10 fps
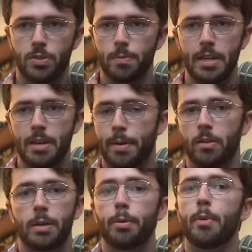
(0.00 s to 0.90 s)
to be
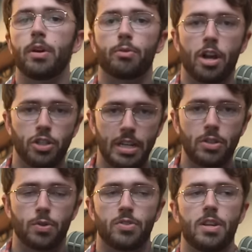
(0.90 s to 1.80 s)
apparently promoting Russian
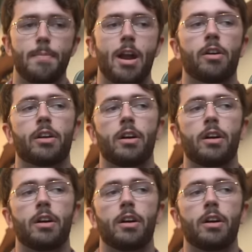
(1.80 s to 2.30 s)
interests in America